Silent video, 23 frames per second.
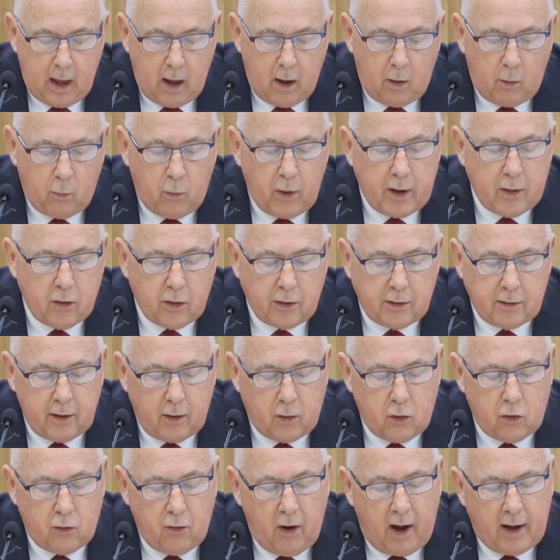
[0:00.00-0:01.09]
Recent
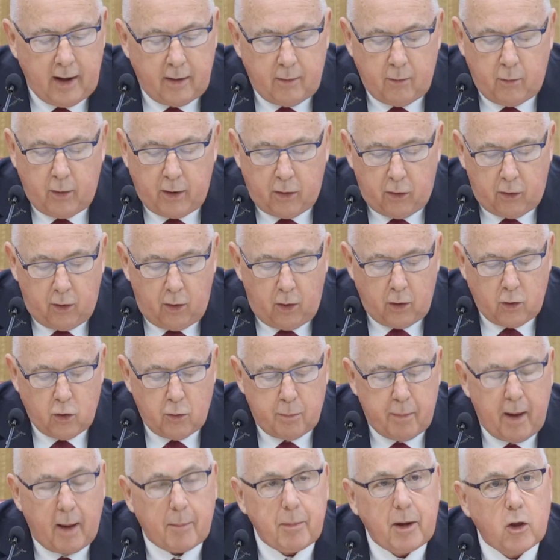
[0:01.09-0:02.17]
Australian
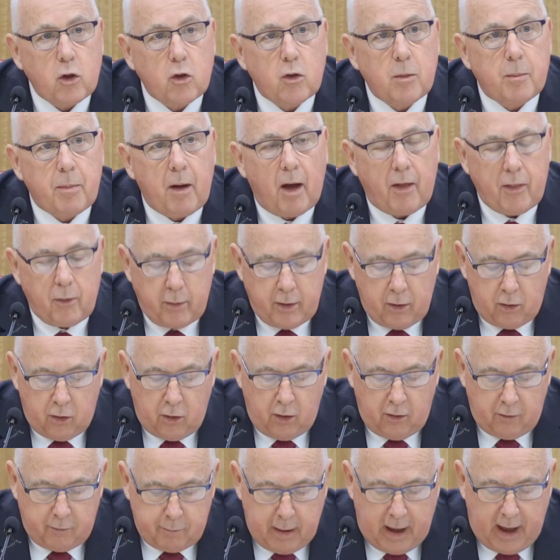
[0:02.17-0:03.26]
research published by the
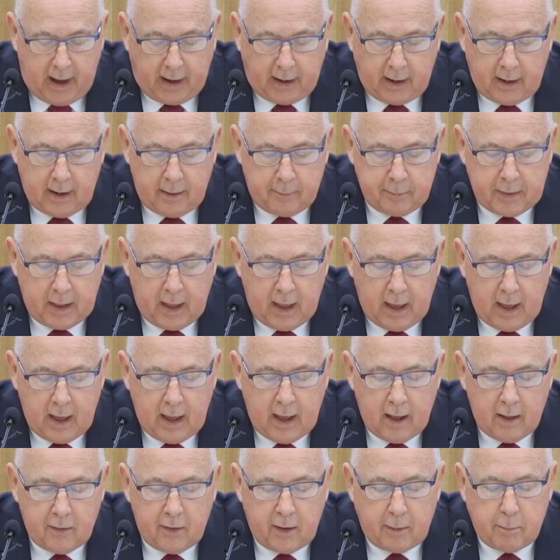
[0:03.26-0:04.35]
Reserve Bank,
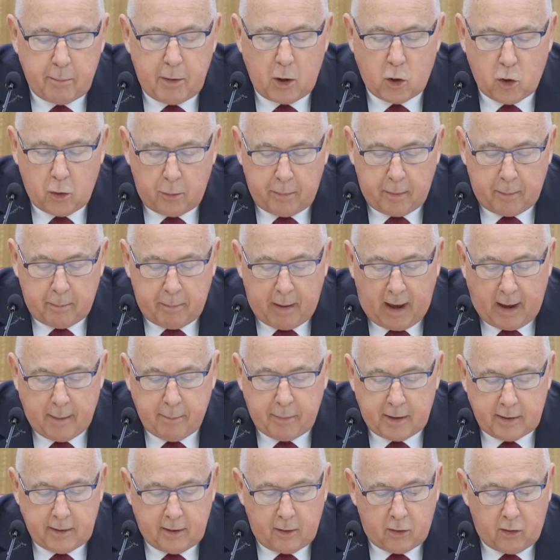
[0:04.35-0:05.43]
the Bishop
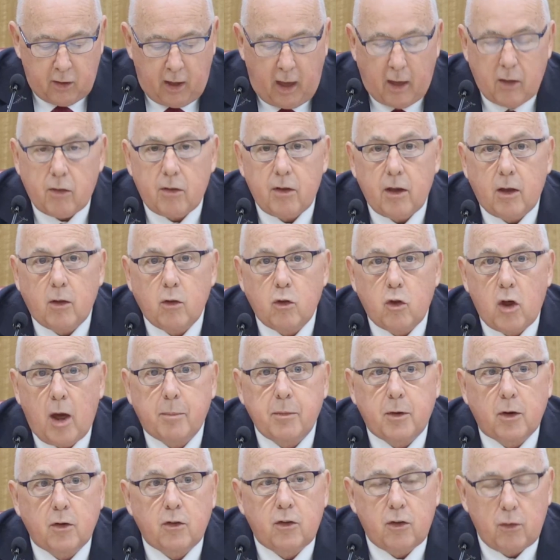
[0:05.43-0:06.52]
paper discussed in
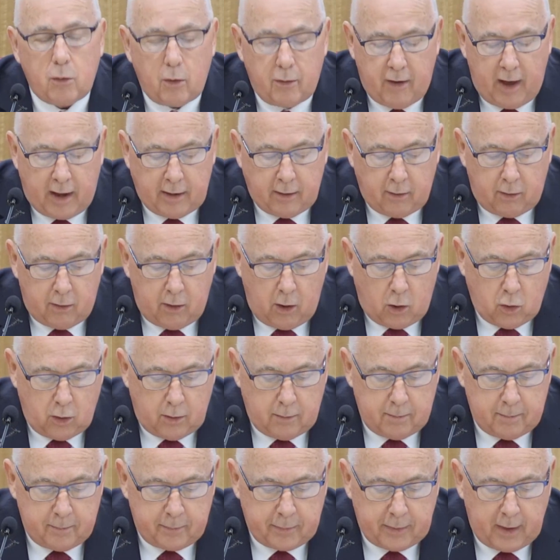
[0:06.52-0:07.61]
Chapter 2 of our
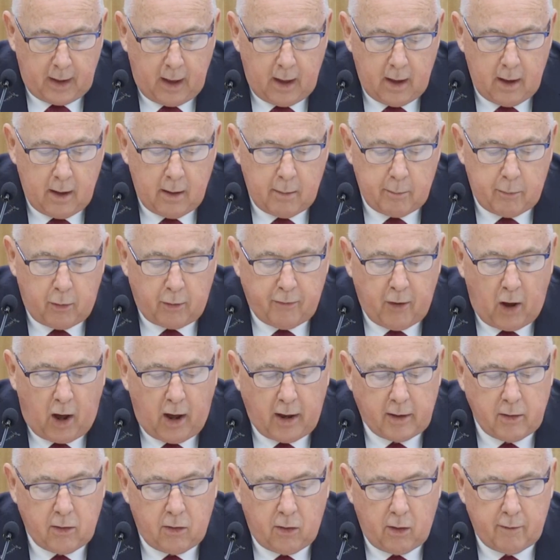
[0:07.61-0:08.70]
decision,
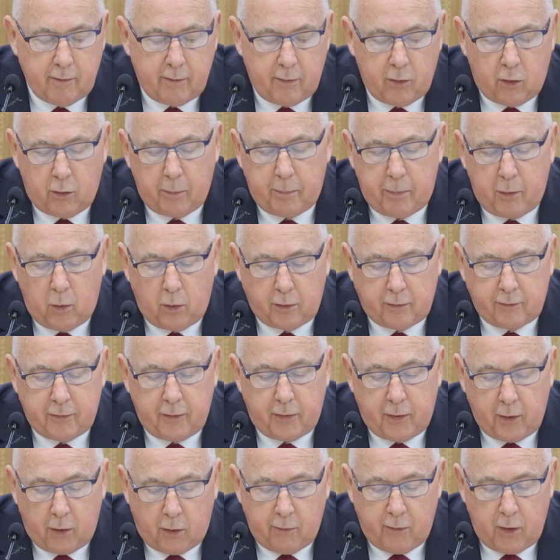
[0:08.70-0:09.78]
provides support for
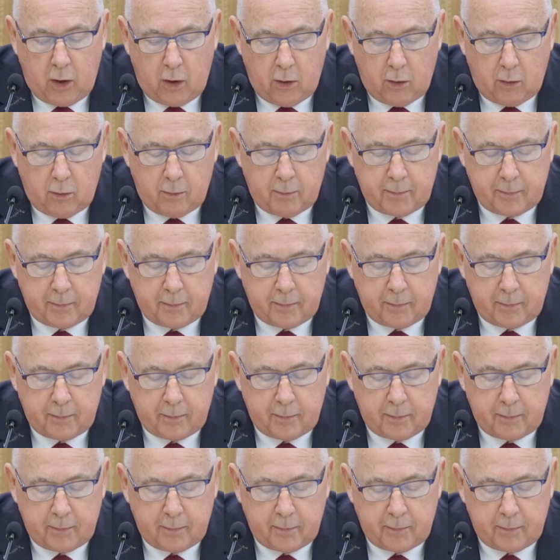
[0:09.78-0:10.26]
this view.